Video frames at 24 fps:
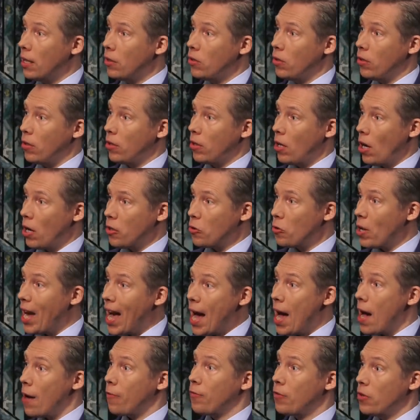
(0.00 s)
into the country
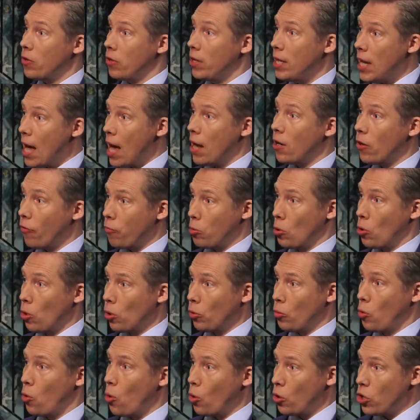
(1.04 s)
after the end of
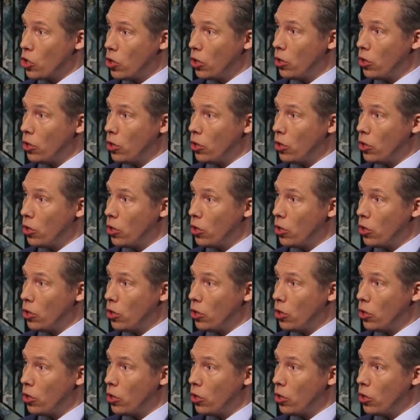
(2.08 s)
World War